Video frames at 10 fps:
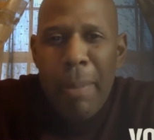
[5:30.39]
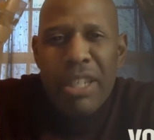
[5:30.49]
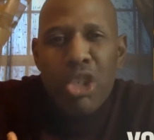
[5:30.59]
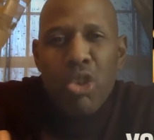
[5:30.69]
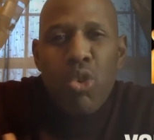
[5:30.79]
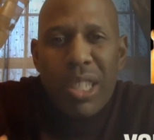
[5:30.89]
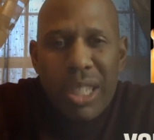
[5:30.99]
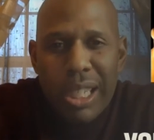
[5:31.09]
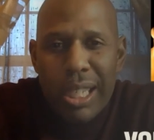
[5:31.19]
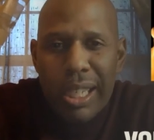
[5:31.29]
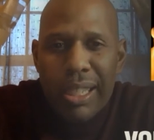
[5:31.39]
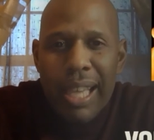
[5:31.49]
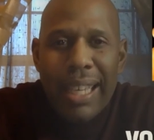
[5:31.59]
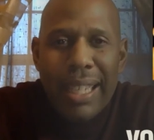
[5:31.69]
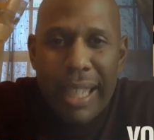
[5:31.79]
in trusting
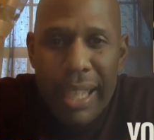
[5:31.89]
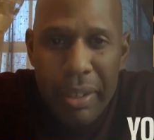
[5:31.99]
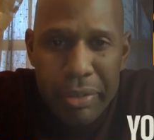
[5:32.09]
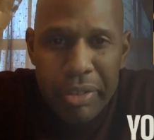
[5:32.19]
that gift.